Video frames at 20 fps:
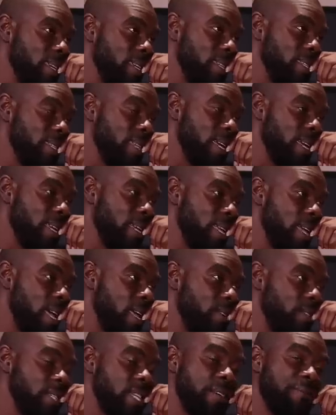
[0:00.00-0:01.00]
Exactly. You know,
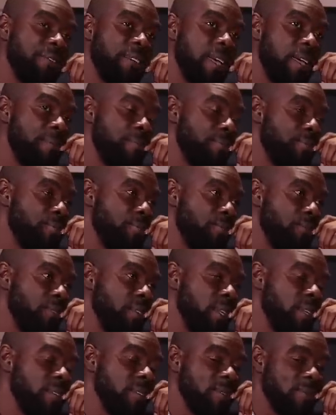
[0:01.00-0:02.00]
Always have to improve,
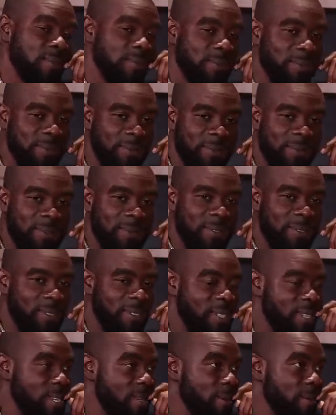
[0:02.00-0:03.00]
yeah? Yes.
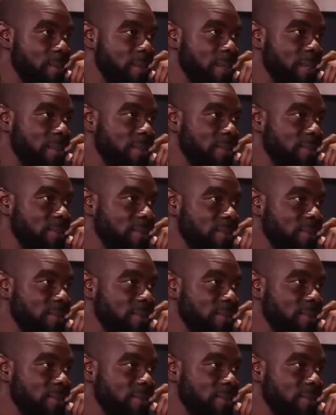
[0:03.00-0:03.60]
Yeah, man.